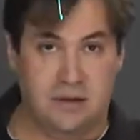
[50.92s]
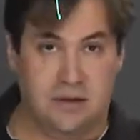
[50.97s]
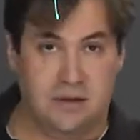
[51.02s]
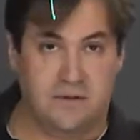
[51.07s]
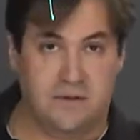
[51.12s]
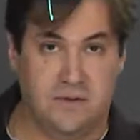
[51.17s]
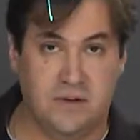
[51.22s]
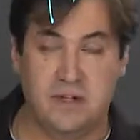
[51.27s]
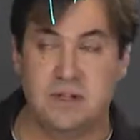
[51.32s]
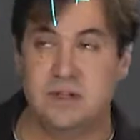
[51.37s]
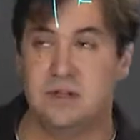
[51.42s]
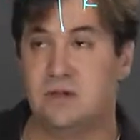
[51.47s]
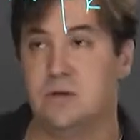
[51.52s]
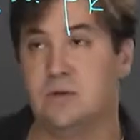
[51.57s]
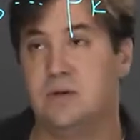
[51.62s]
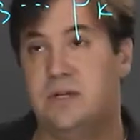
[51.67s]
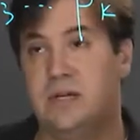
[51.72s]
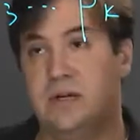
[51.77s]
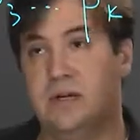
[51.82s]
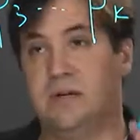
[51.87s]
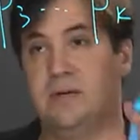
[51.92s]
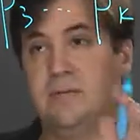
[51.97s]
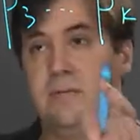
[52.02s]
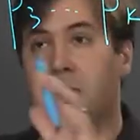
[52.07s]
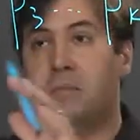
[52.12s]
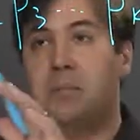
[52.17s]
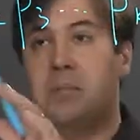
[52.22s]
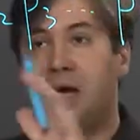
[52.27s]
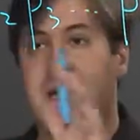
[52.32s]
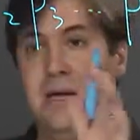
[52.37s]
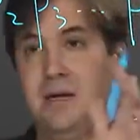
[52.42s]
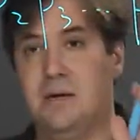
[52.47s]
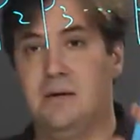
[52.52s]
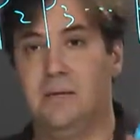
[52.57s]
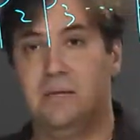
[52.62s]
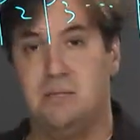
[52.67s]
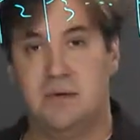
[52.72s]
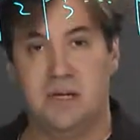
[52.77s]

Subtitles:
different, so they may